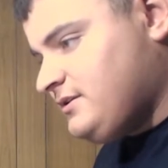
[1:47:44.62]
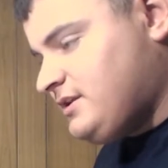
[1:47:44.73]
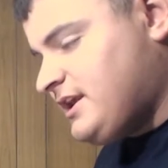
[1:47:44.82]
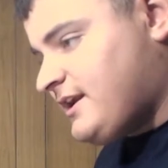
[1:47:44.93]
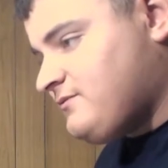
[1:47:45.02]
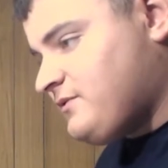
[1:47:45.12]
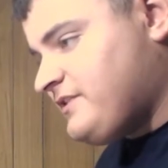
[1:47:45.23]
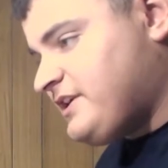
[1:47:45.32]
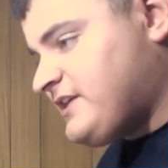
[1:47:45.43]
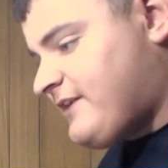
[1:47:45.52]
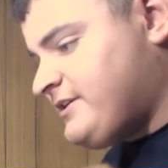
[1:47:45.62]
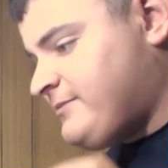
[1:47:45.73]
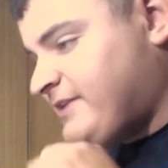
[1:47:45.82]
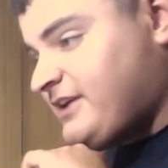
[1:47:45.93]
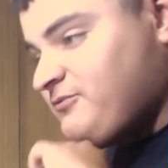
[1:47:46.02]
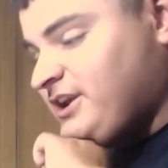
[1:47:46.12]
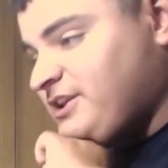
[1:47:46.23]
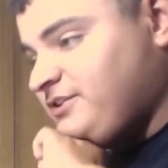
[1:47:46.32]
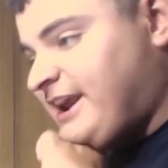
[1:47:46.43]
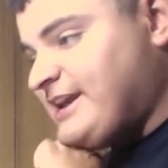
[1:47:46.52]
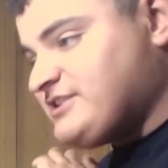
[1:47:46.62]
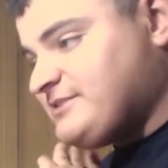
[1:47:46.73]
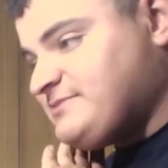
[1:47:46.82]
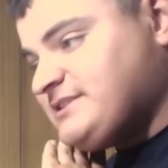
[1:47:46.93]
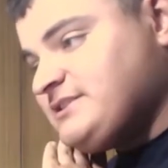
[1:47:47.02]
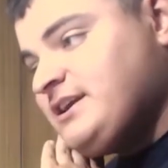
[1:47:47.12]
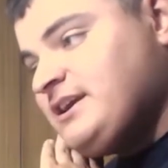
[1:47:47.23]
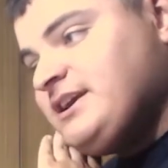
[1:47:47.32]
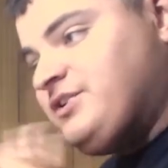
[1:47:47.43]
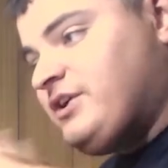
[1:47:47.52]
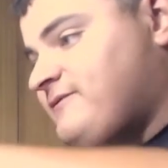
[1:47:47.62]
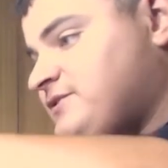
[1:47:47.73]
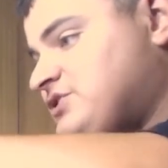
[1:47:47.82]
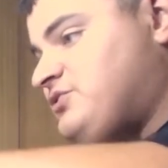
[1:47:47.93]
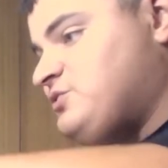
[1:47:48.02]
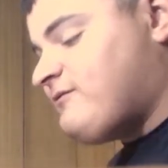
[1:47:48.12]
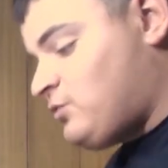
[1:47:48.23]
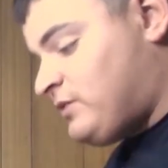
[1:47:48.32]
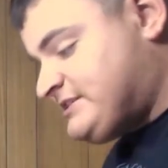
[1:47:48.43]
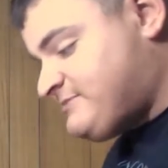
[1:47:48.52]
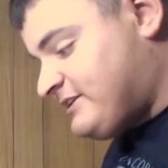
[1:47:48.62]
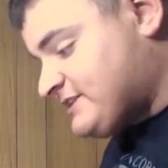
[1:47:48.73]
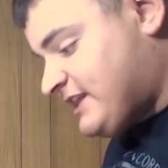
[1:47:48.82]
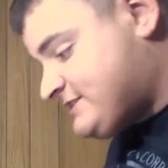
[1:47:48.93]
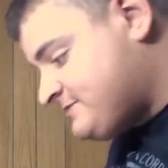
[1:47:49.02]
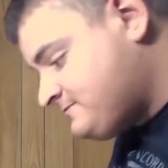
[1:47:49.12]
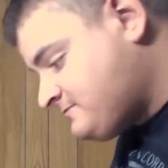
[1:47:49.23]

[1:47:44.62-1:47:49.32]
Yeah, we'll figure that out in a minute. We could do your cantrips, and you have 2 level 1 spell slots.